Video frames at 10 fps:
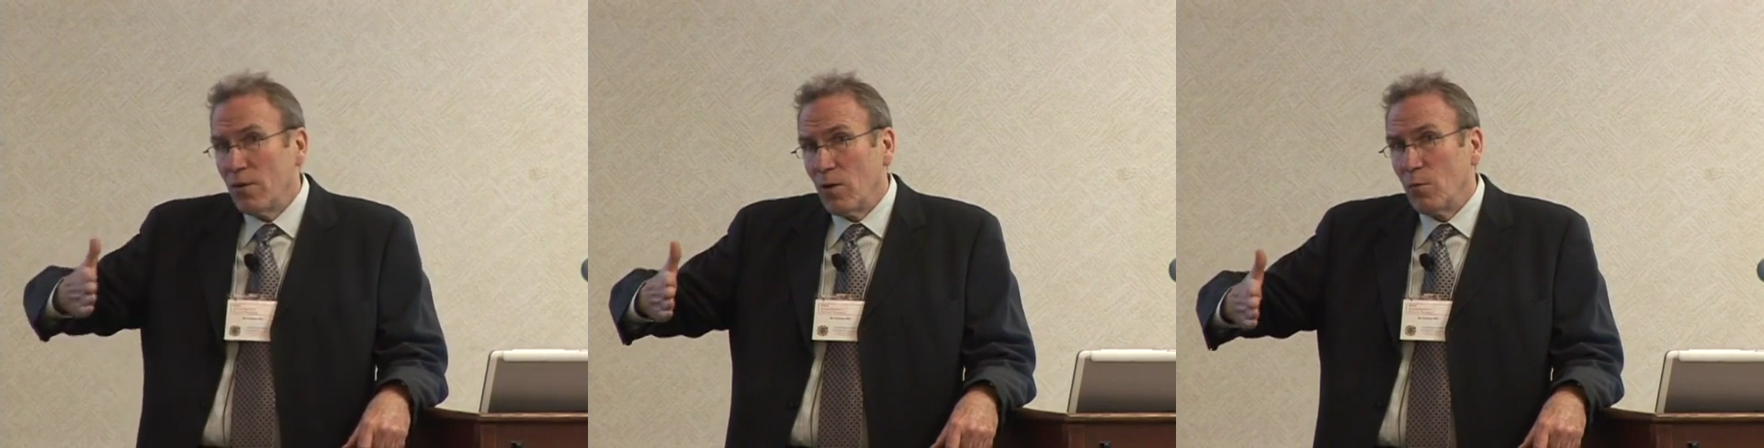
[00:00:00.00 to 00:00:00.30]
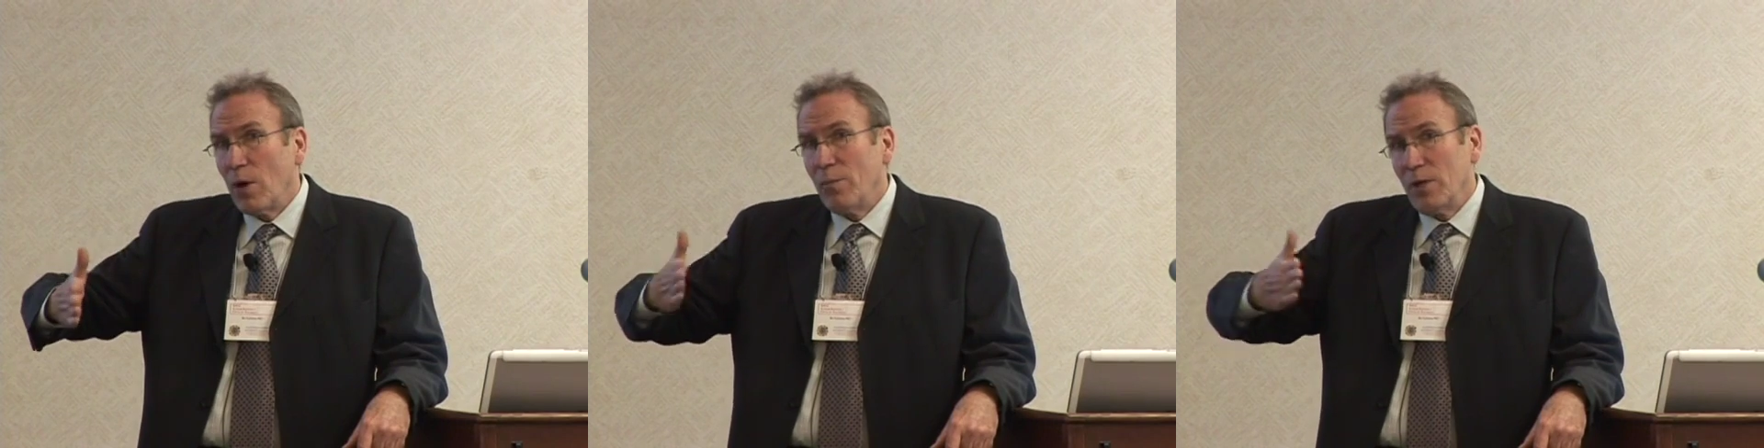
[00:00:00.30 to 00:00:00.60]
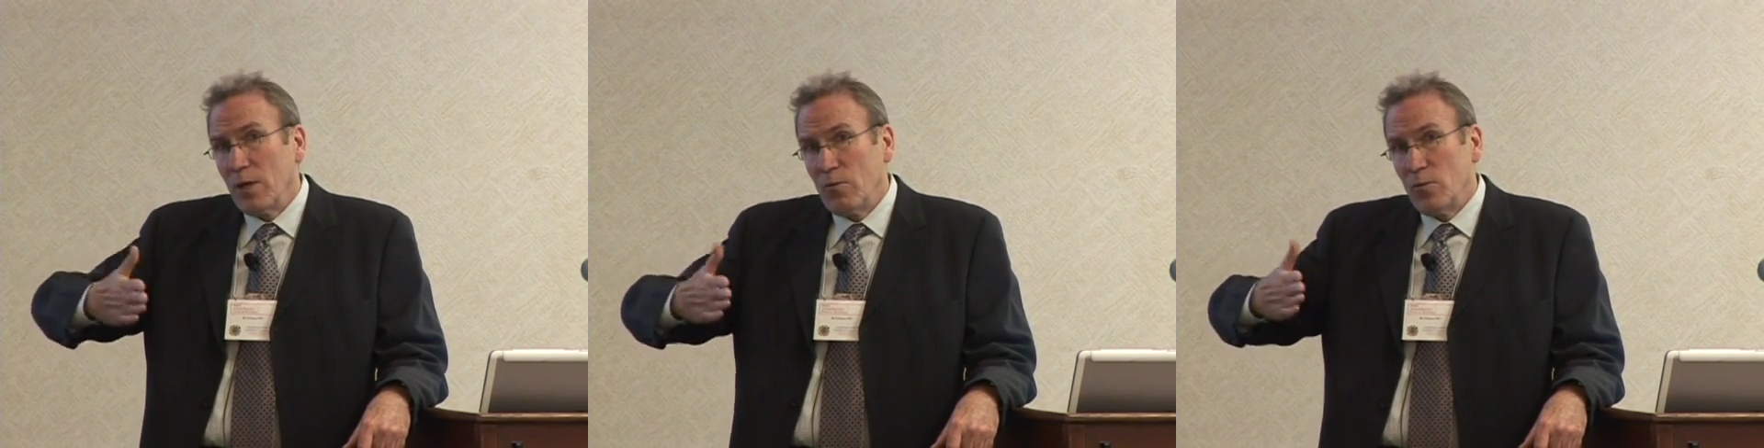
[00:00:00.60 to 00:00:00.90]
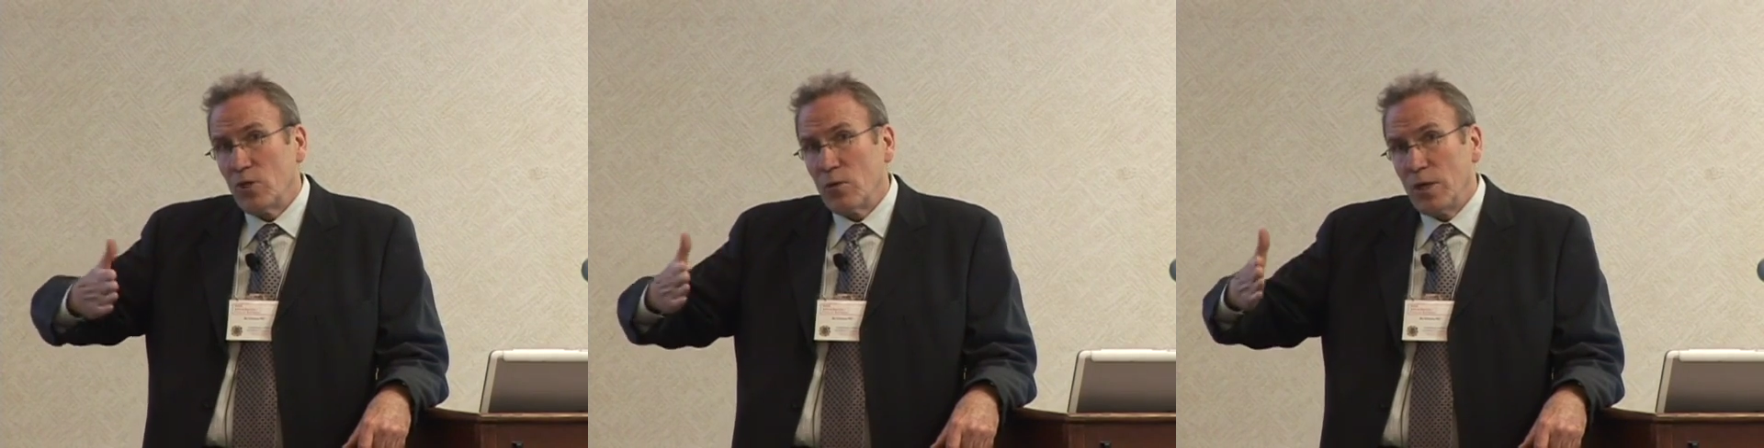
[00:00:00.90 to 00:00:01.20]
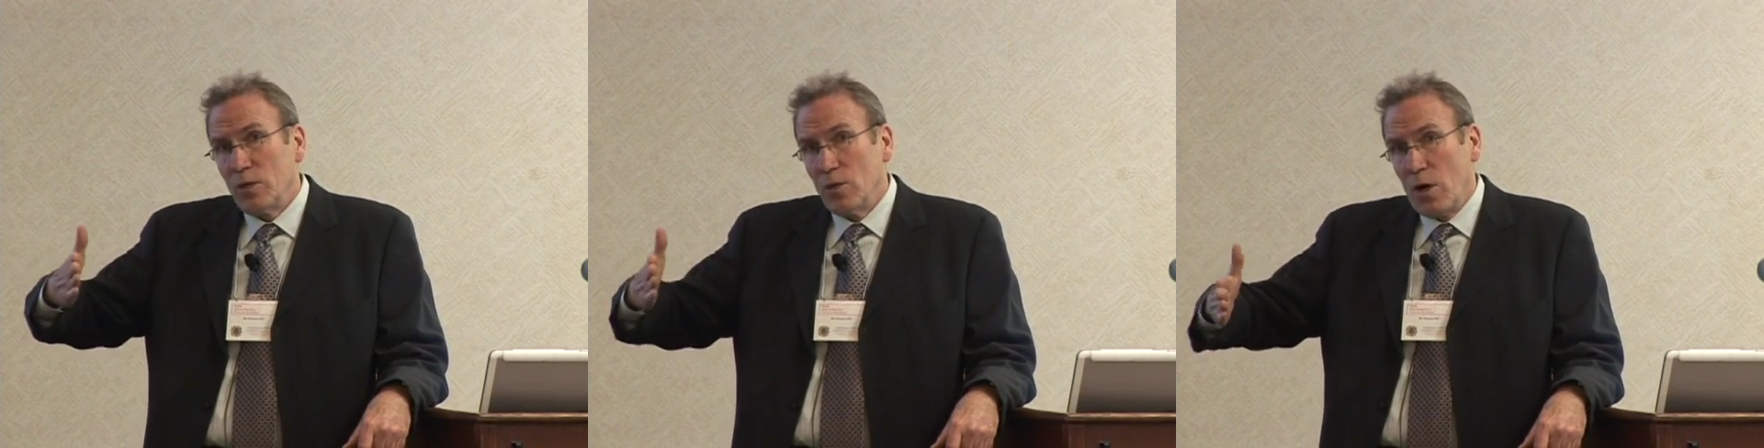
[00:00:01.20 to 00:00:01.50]
their own property,
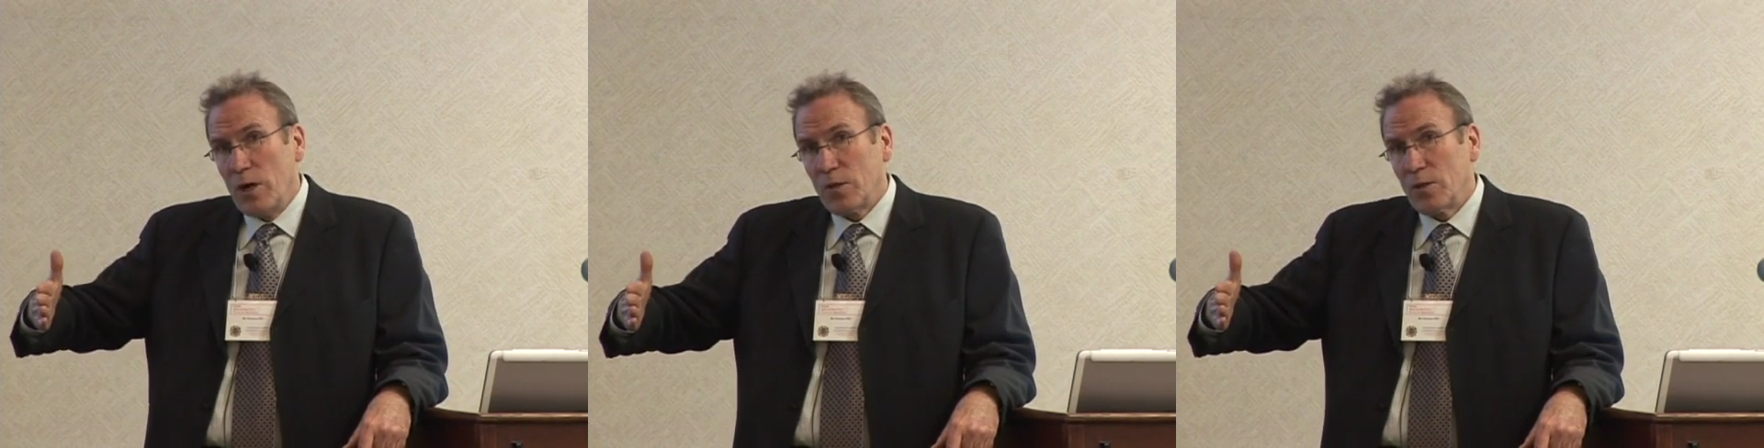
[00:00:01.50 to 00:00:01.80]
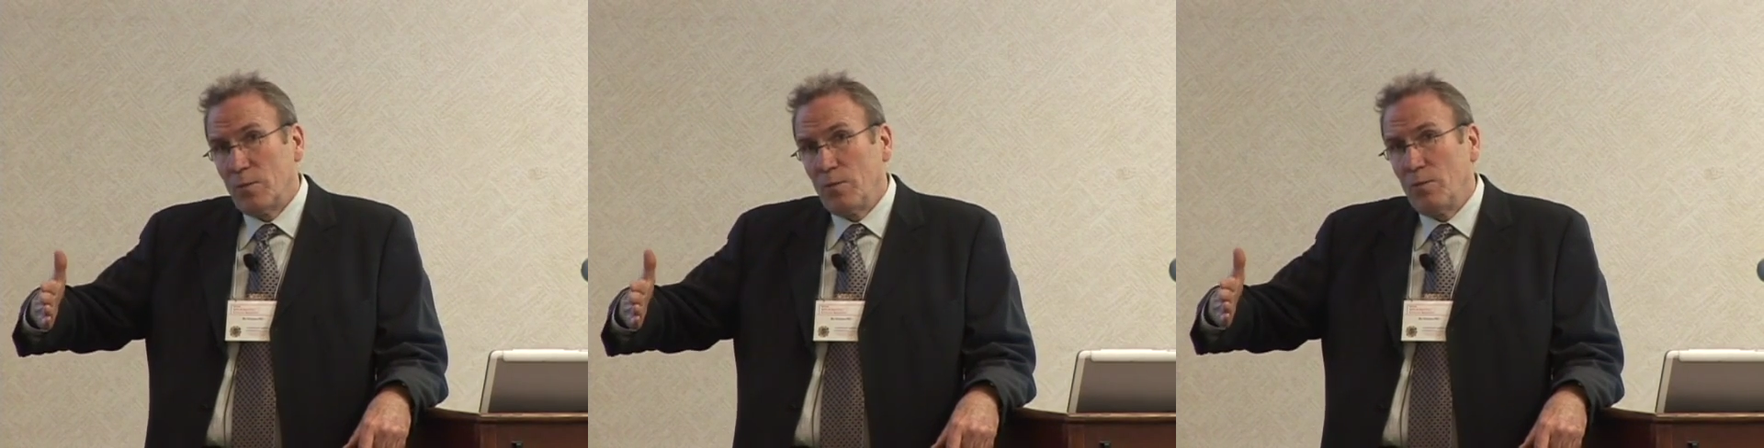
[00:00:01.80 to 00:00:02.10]
unrestrained dogs.